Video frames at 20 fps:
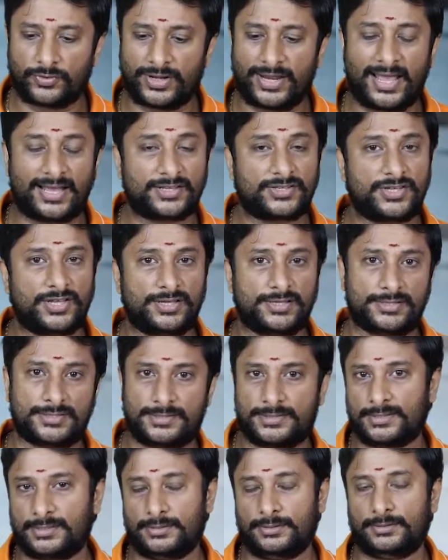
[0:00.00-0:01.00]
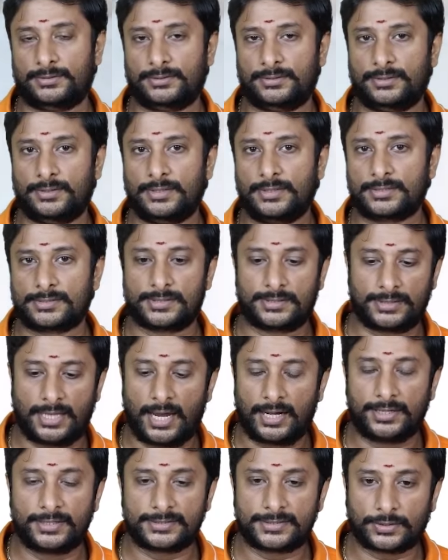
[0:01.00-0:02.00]
React.Js, sir? So
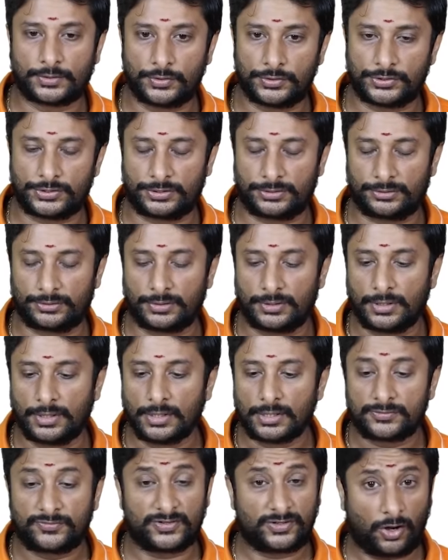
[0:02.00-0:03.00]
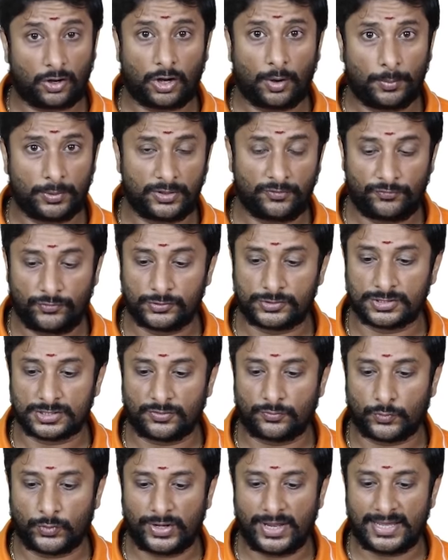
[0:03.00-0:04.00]
that is a question. So we talk about the futures
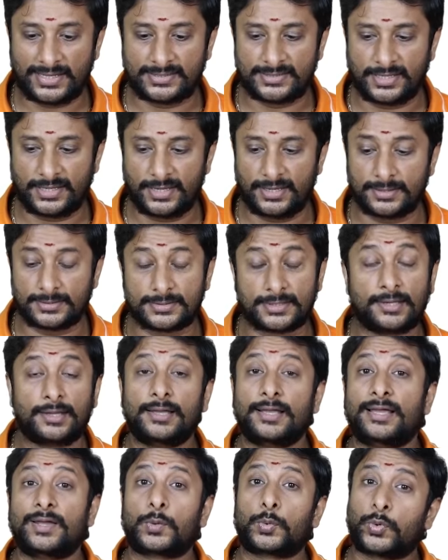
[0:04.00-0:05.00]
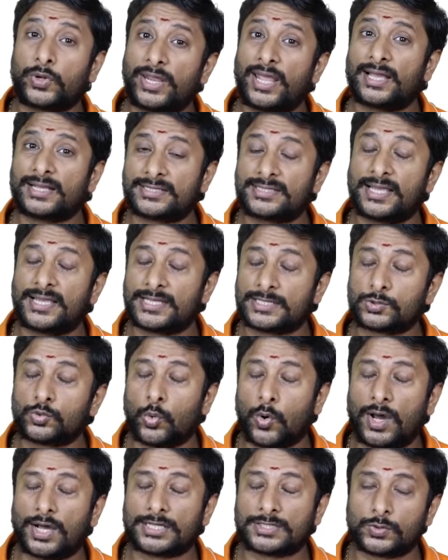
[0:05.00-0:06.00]
of React.Js. React.Js
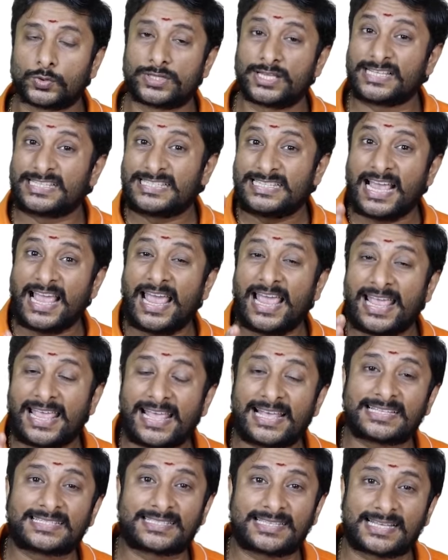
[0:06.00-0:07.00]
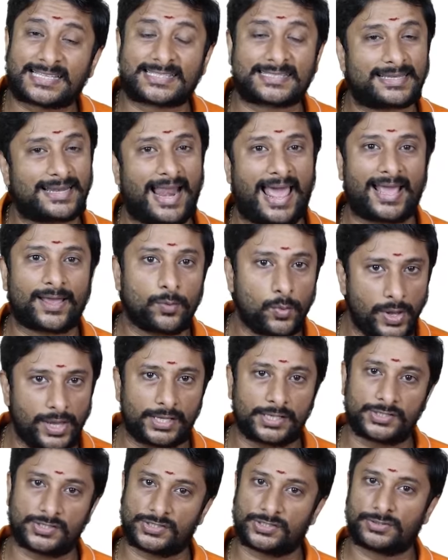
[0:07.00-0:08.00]
works with the JSX
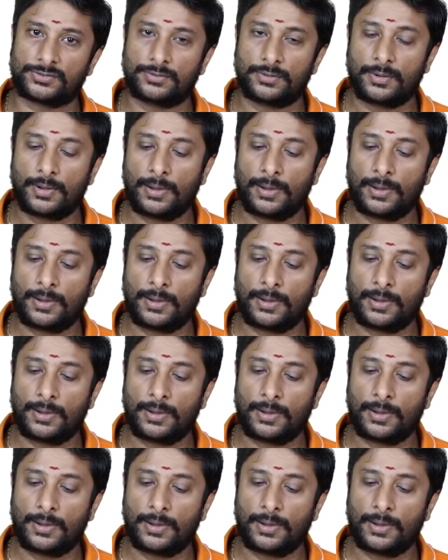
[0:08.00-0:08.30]
language.